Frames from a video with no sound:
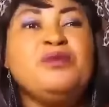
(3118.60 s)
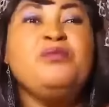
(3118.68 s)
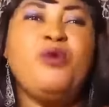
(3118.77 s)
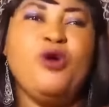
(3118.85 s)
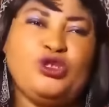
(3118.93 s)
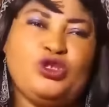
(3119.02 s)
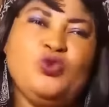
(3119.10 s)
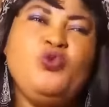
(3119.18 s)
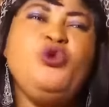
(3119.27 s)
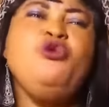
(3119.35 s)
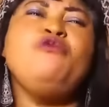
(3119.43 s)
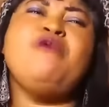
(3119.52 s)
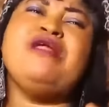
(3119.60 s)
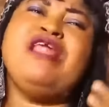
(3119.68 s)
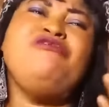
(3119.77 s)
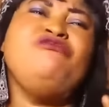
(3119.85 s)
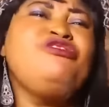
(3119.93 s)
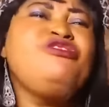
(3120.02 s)
But will you rather
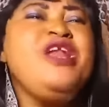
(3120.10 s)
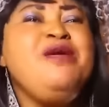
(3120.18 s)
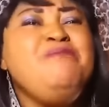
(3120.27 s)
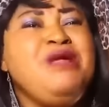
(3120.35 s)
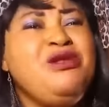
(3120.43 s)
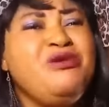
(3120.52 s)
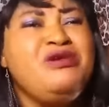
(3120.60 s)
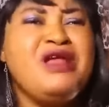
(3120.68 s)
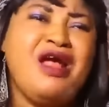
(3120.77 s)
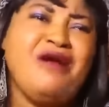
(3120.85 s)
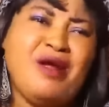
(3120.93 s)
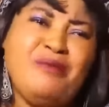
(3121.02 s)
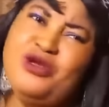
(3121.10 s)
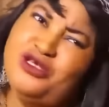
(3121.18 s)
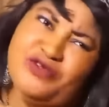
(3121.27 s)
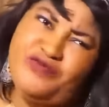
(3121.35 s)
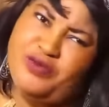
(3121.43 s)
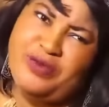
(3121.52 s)
lose 3 million naira because
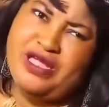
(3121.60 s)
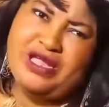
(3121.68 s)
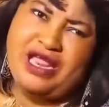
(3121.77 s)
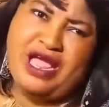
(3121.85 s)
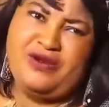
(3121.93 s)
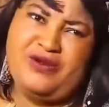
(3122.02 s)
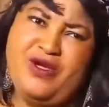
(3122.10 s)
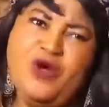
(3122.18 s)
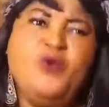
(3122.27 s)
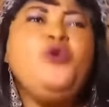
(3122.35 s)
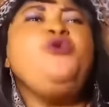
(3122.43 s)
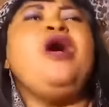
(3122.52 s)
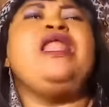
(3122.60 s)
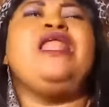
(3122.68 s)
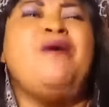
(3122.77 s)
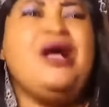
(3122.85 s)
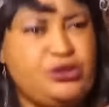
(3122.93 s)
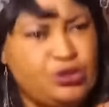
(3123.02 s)
of Obiegeliako? Will you allow
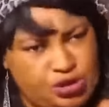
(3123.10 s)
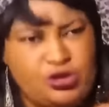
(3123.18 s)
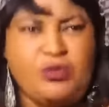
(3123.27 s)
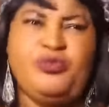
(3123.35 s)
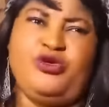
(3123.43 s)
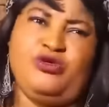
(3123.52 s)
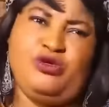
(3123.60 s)
her to stop you?